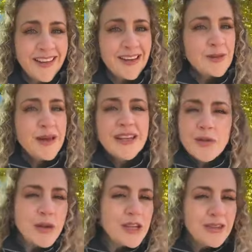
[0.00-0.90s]
Depending on
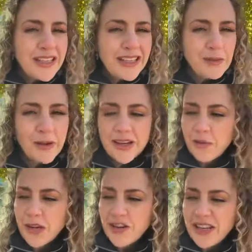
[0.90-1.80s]
what you need,
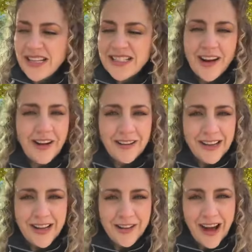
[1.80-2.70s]
what your needs are
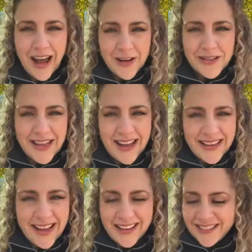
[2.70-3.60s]
in your house that
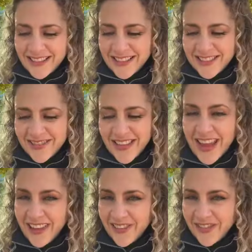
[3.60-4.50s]
day.
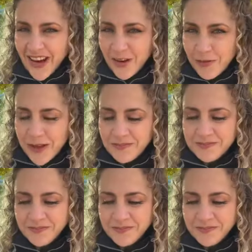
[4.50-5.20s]
Okay, final one.